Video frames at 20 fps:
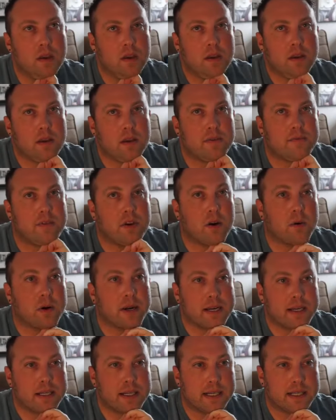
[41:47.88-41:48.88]
If no
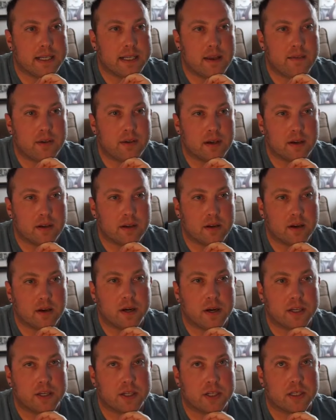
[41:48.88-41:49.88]
one does have any other
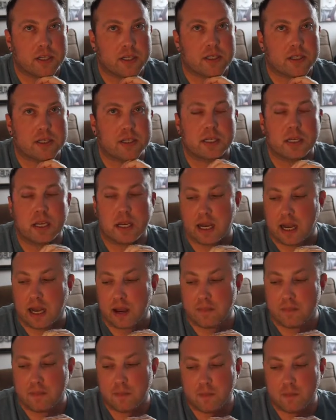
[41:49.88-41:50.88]
questions,
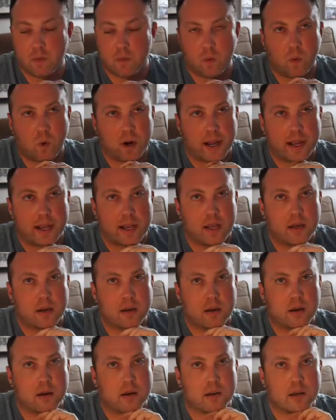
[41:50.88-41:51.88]
what I
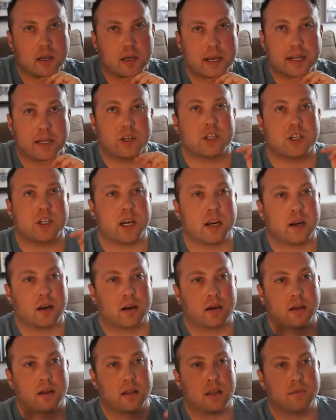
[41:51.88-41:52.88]
can
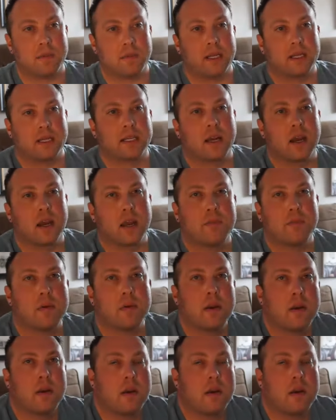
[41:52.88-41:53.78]
share in the meantime